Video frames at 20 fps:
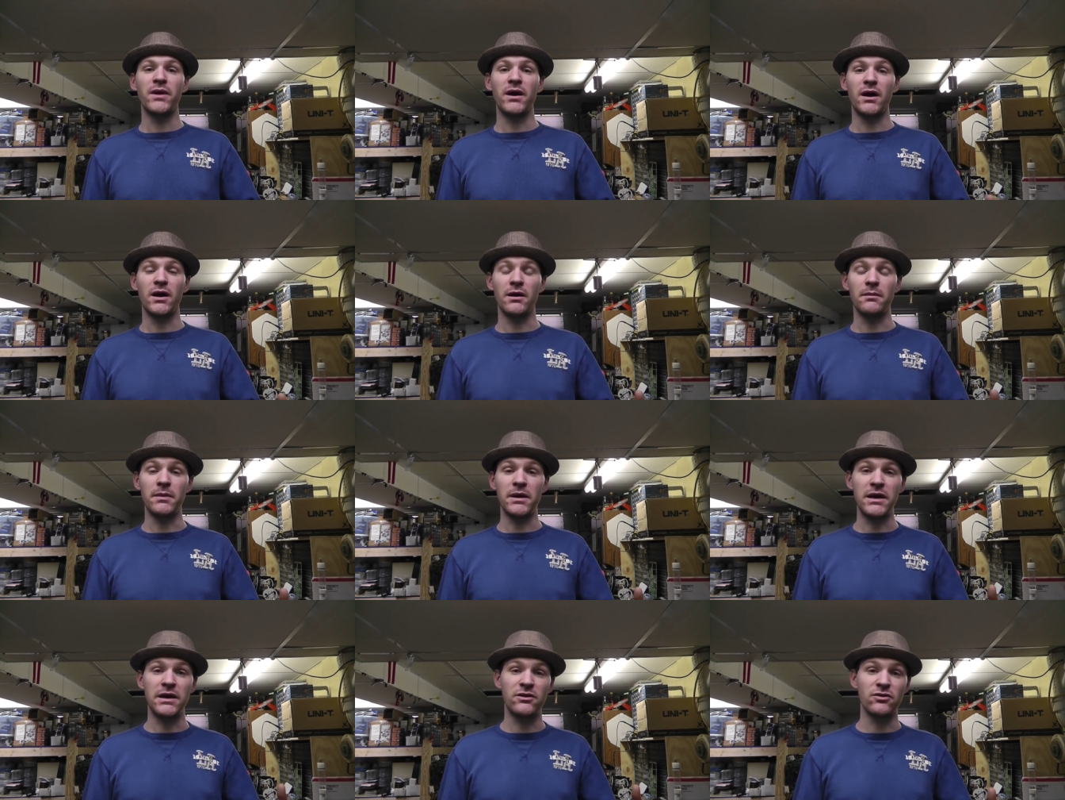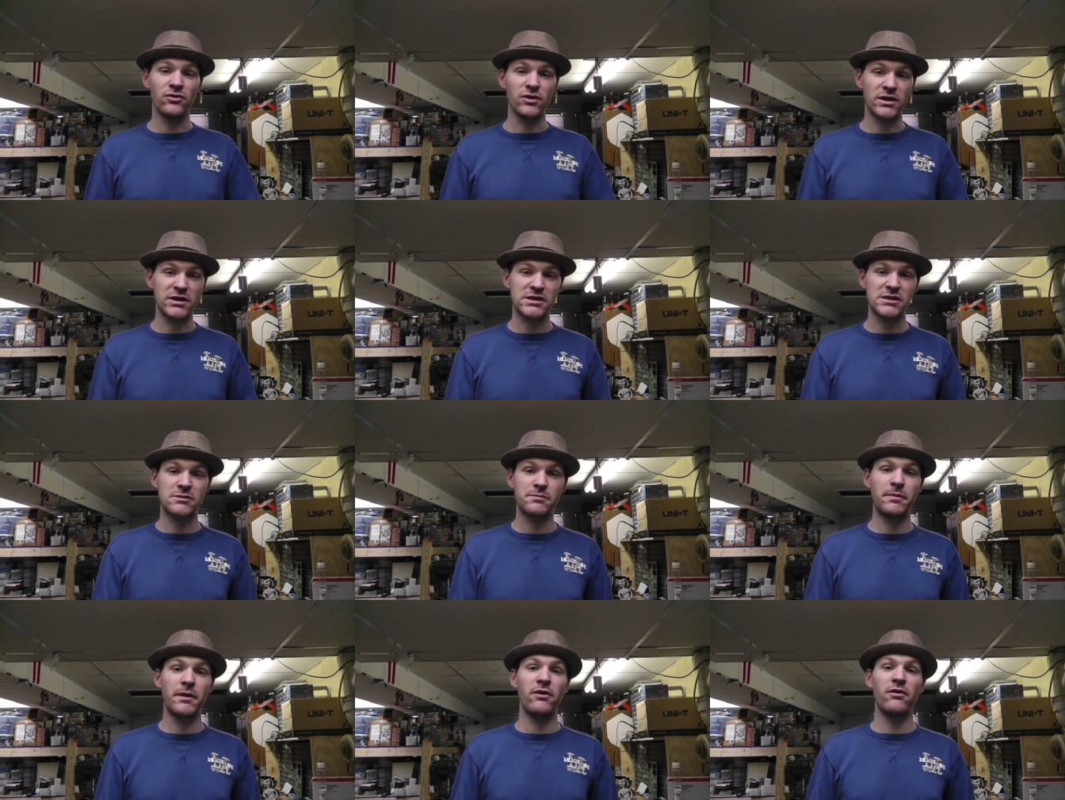um, either
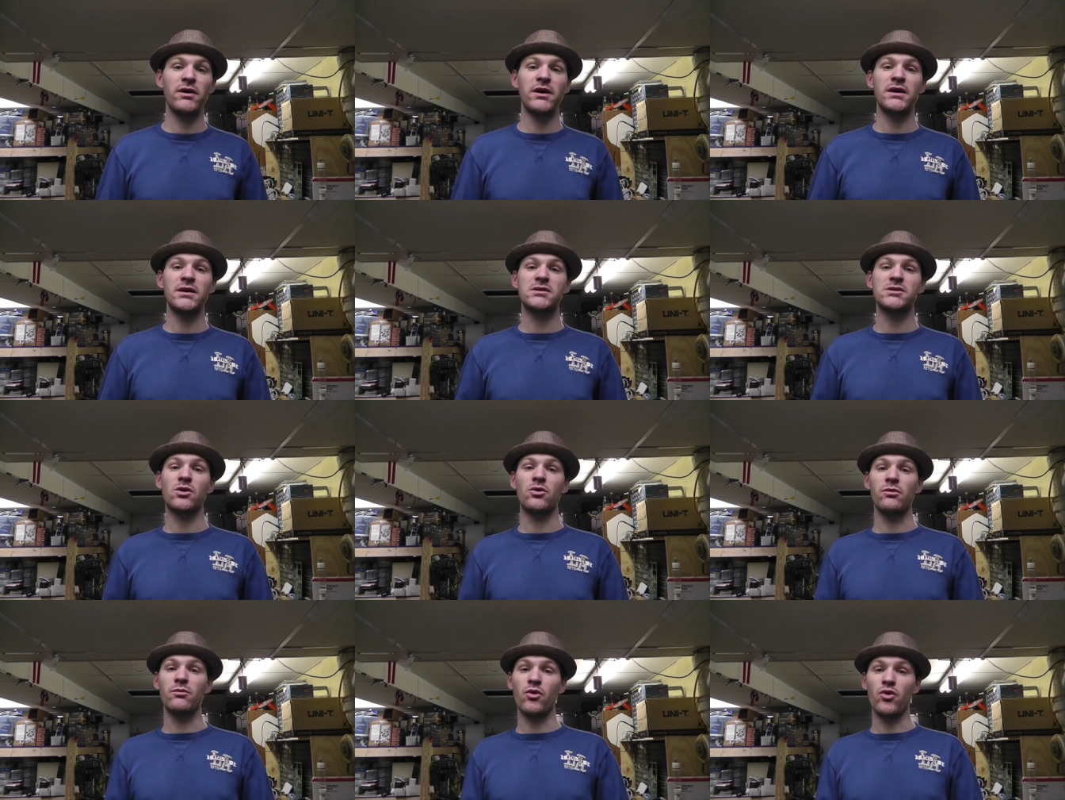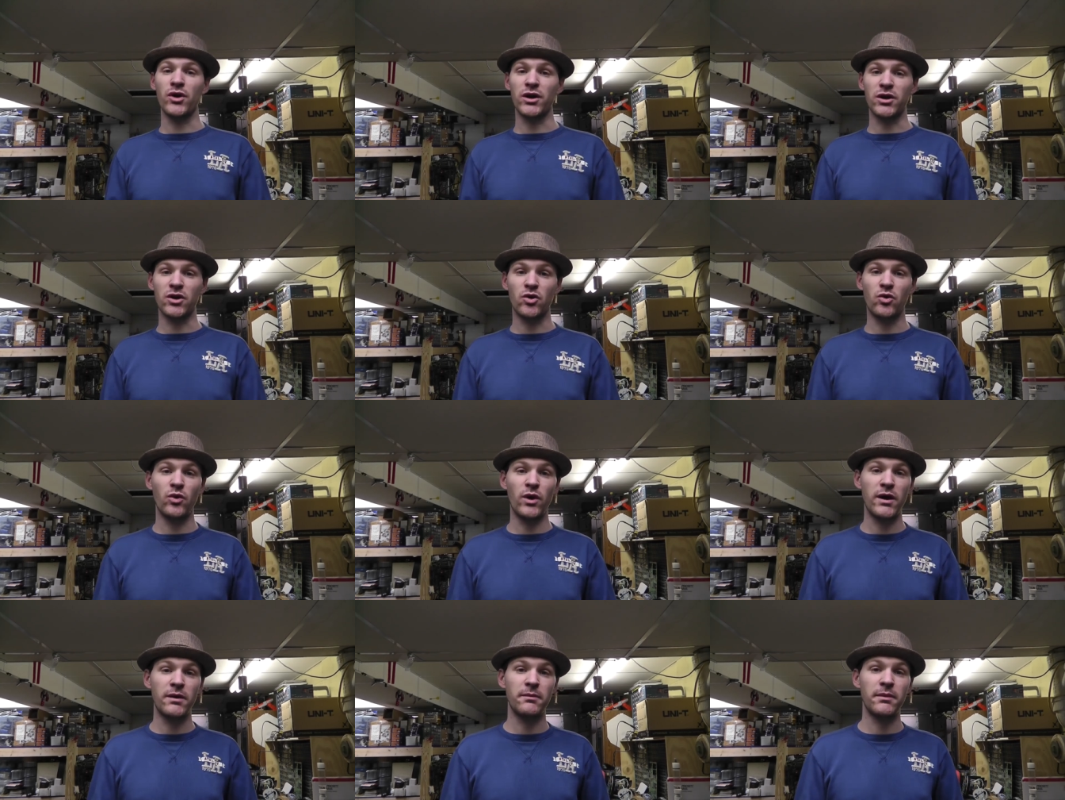experience or more
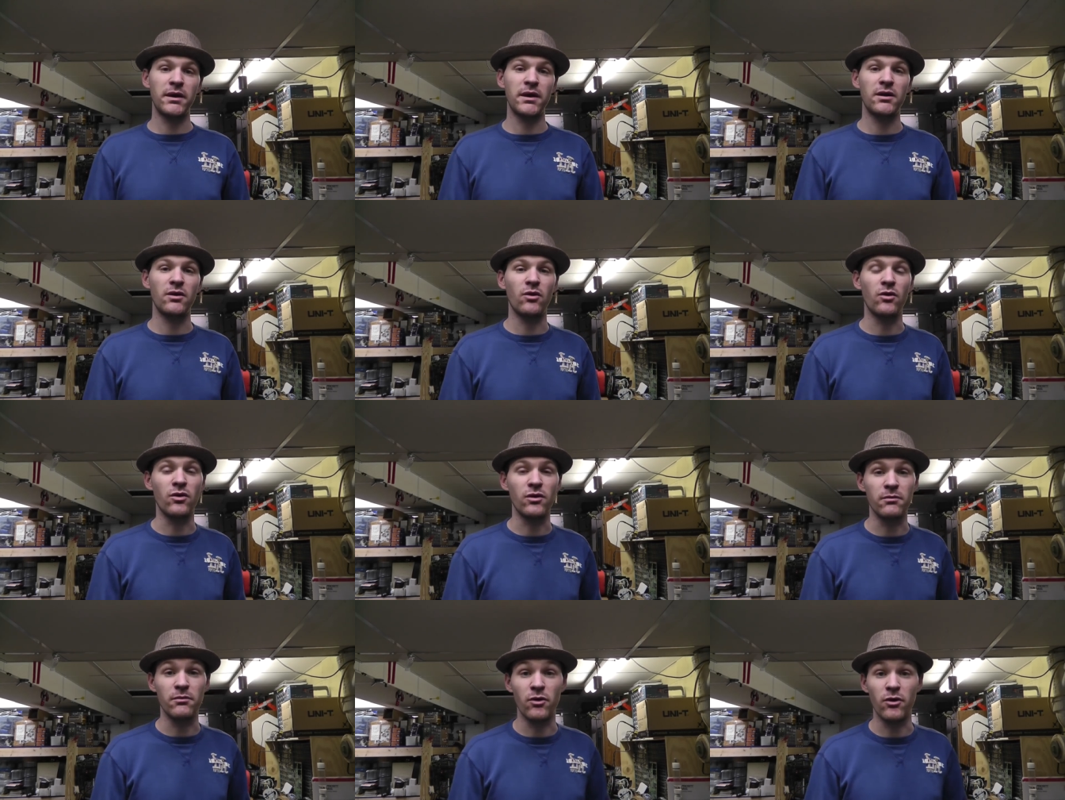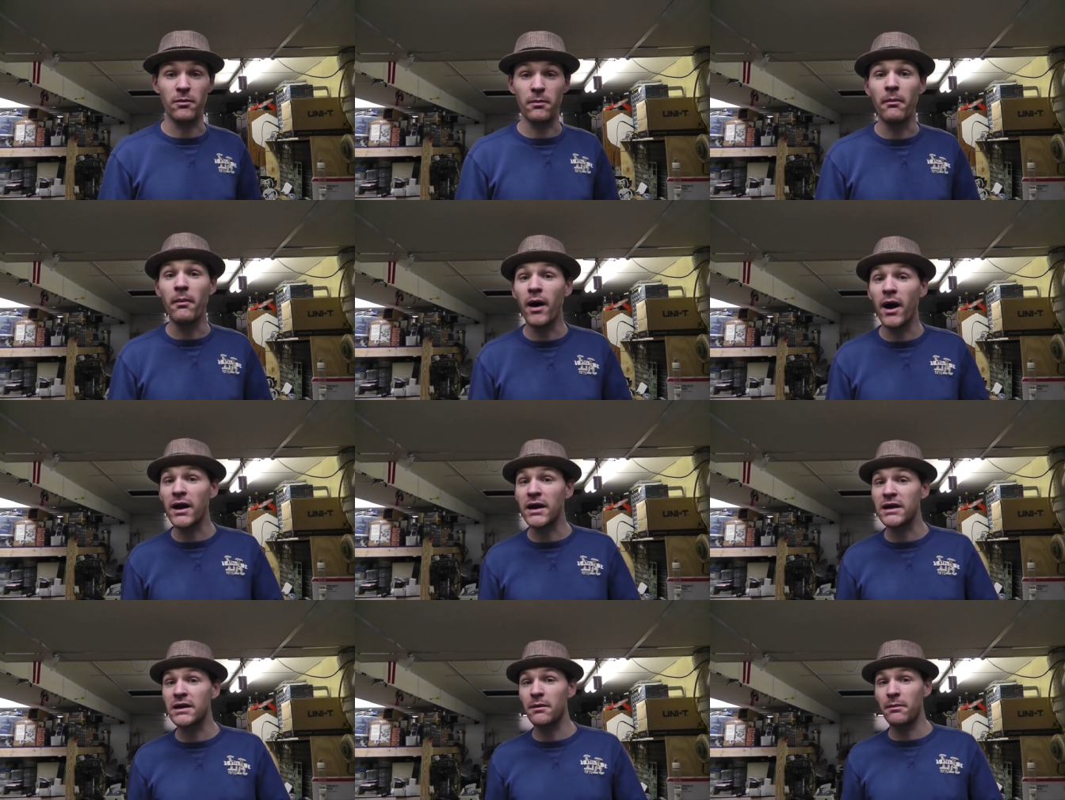equipment or more
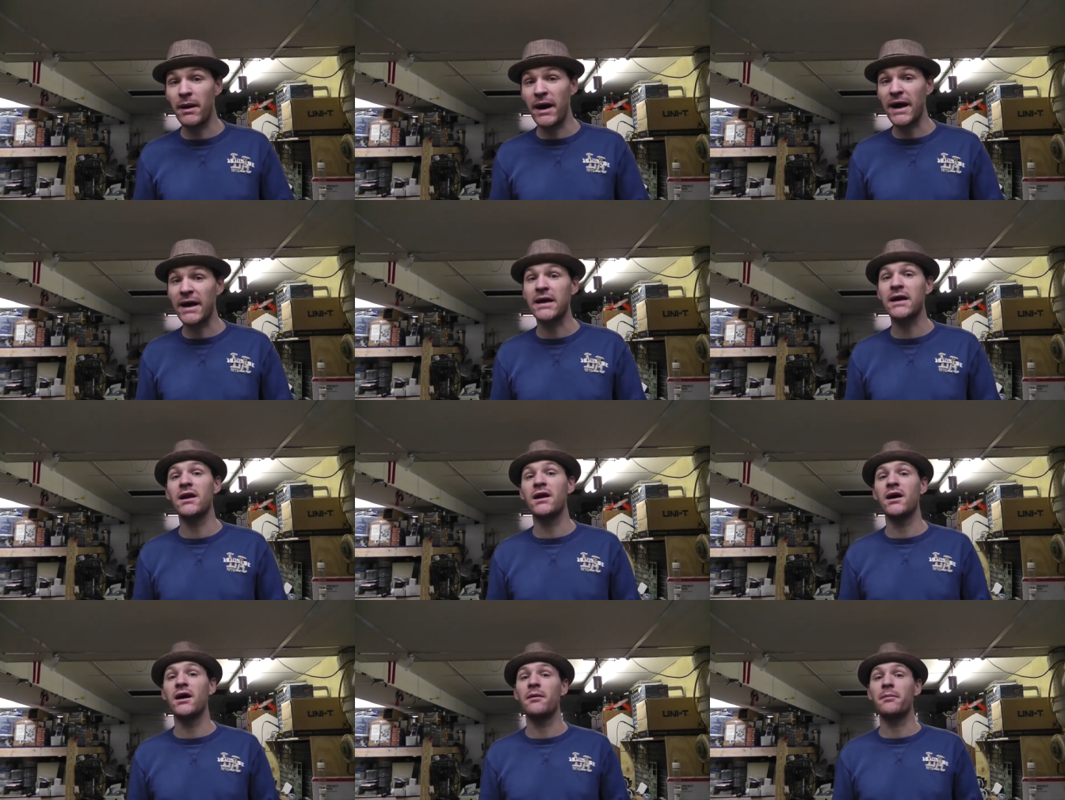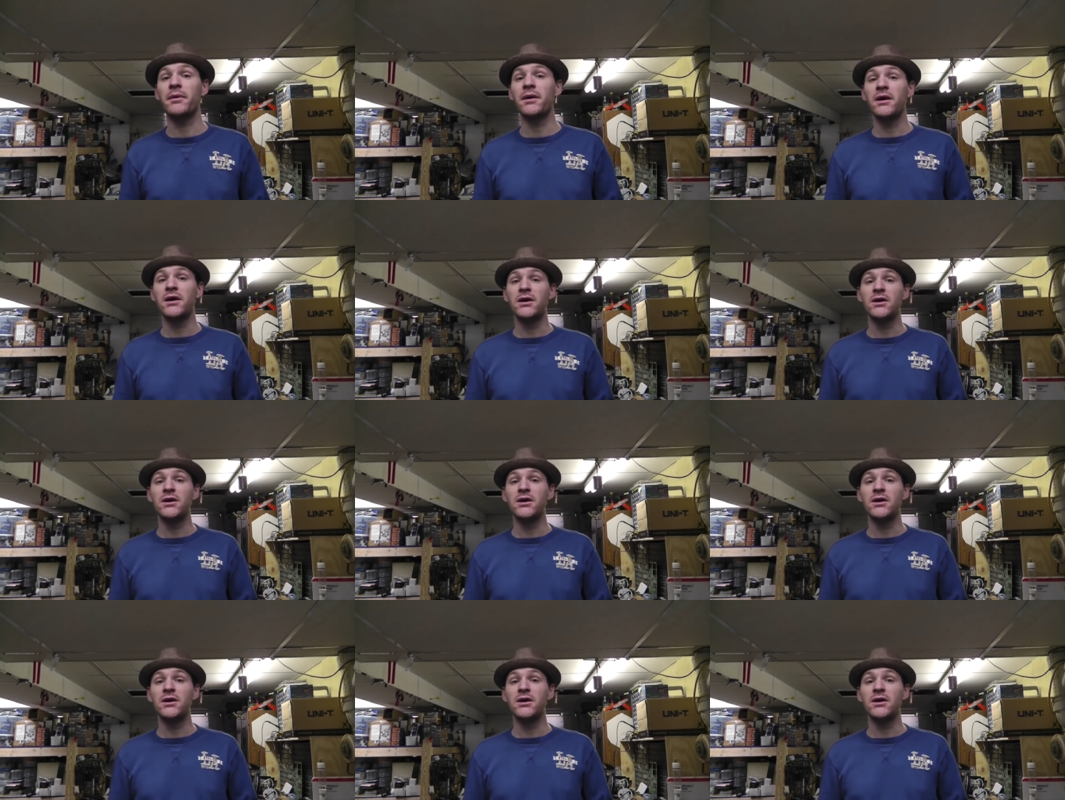money to back it up